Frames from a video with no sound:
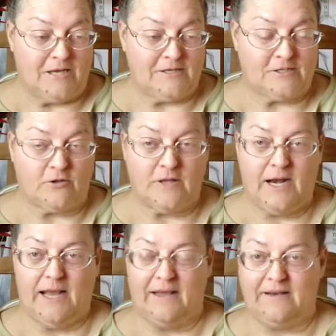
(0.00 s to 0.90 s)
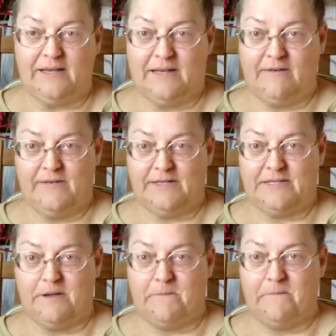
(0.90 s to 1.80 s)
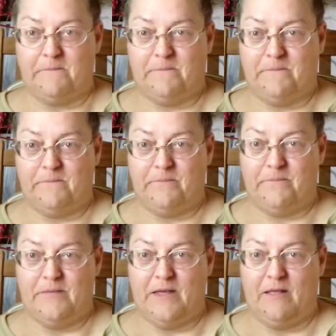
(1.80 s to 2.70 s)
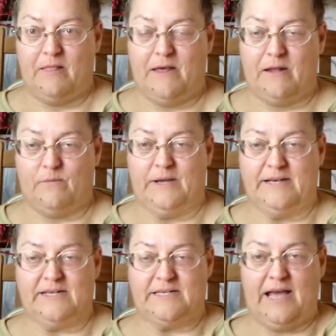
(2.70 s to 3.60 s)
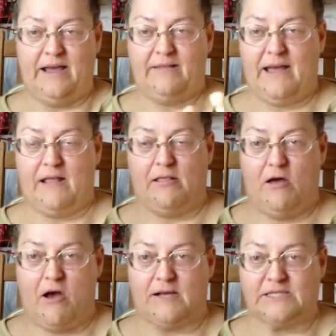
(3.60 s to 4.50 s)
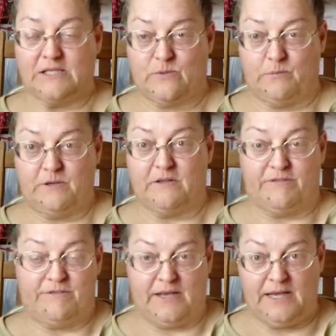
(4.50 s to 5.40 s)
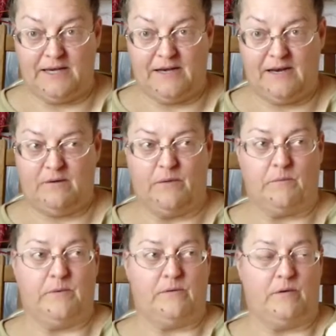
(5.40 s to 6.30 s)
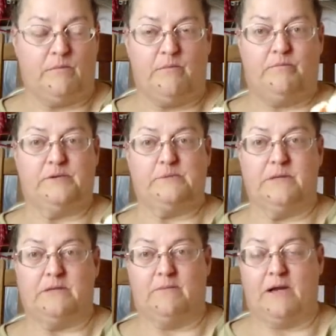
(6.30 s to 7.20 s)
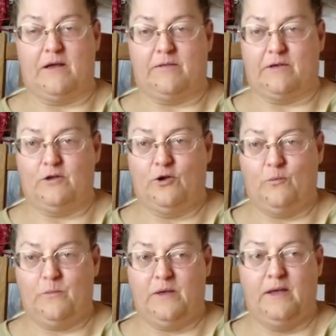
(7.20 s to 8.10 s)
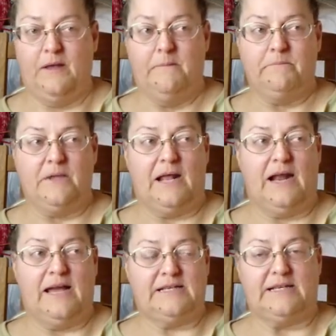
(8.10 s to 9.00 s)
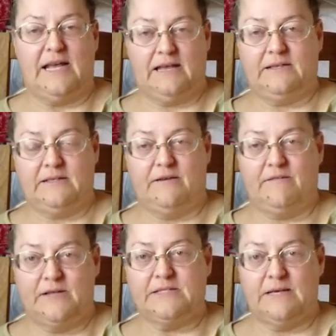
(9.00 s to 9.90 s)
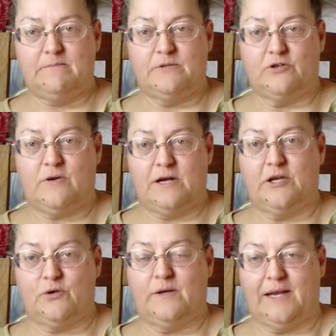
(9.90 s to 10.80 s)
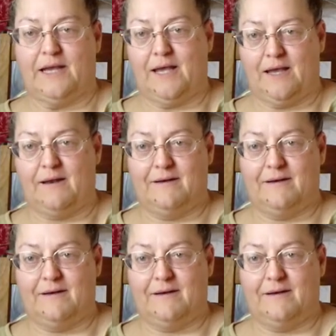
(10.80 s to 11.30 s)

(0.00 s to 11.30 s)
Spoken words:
So then I had to convince him that we had to take that loss because we put the feed in it, we spent the money on the coop, and I had to convince him to try to do it again.